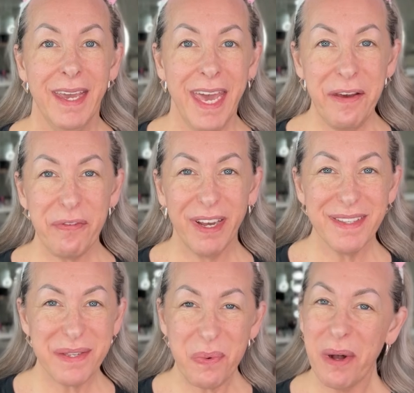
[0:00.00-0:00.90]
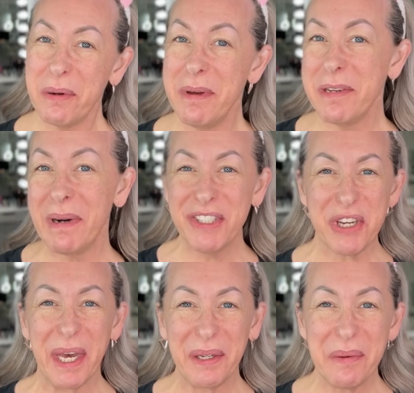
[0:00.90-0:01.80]
Hey friends, welcome into my
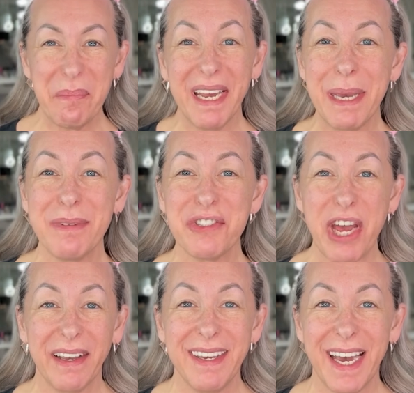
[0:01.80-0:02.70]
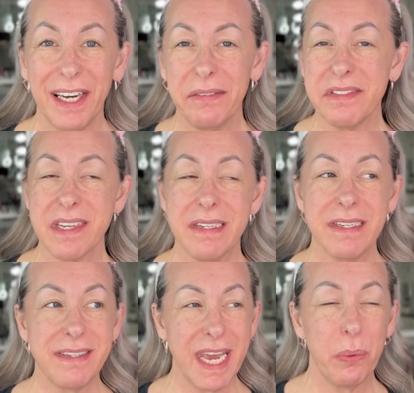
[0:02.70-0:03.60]
channel. My name is Jackie Alves, and
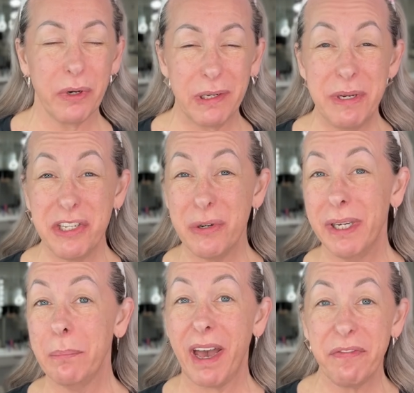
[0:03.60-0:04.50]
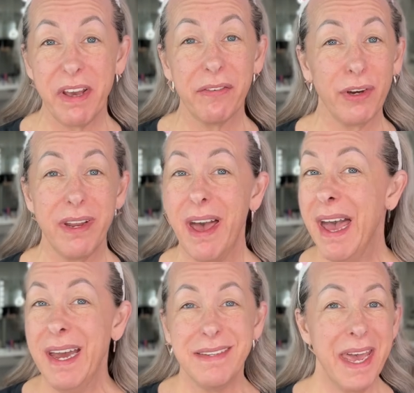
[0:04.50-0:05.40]
today we're going to be doing my favorite
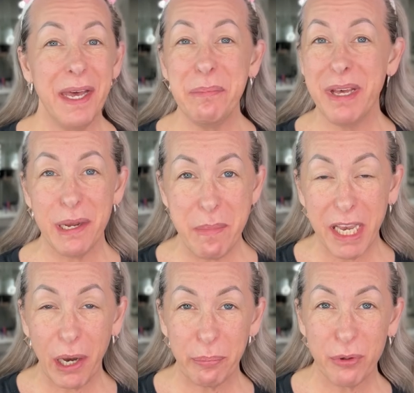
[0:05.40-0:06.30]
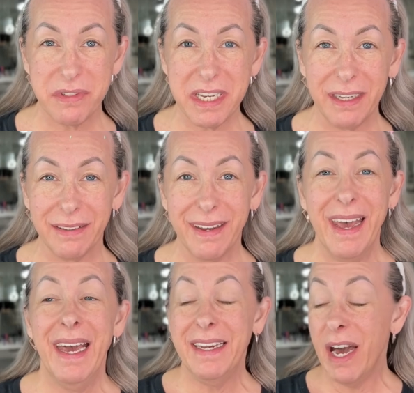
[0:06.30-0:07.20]
10-minute makeup routine.
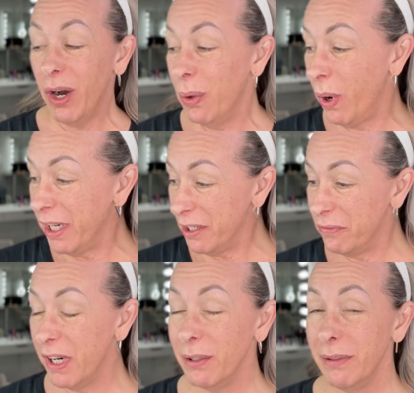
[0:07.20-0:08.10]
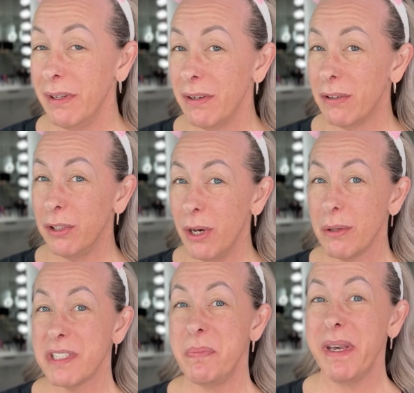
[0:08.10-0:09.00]
Now, I want you to follow along
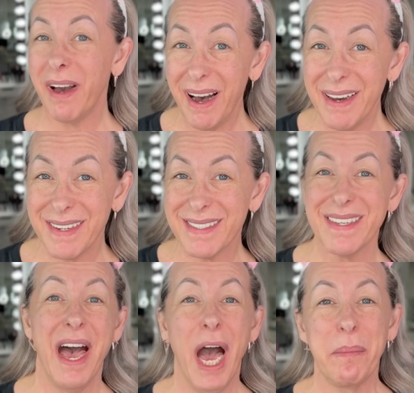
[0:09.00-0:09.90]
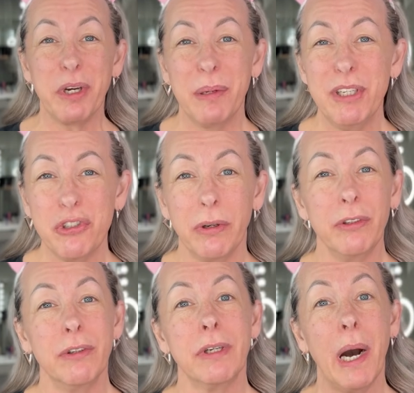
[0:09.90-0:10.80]
close because I'm going to be
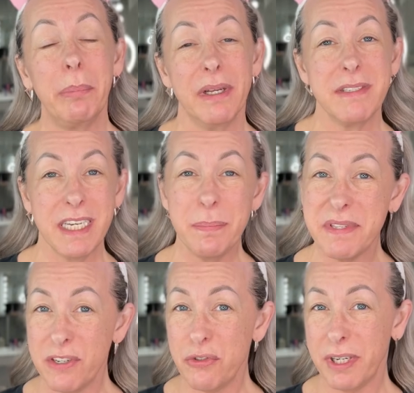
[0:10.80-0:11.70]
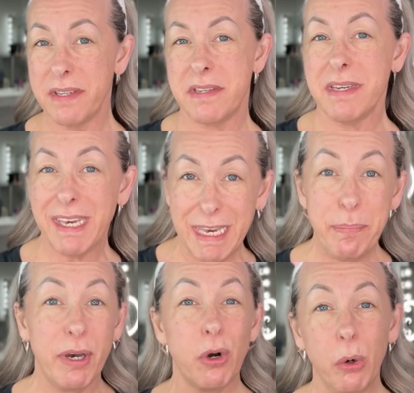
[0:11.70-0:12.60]
showing you a couple of tips and tricks to
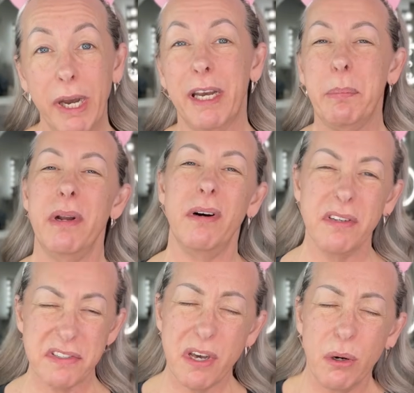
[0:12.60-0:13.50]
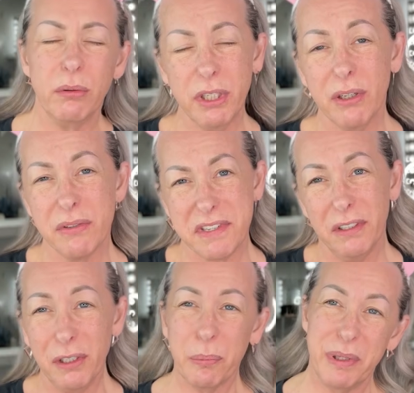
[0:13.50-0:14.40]
keep it quick, but also,
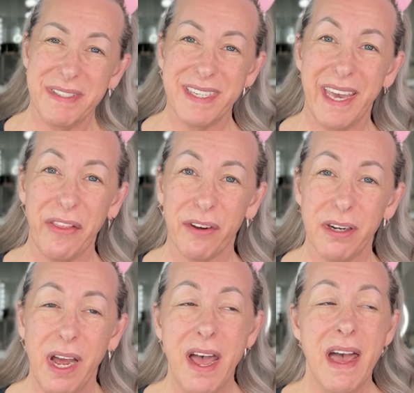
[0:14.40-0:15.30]
still look put together.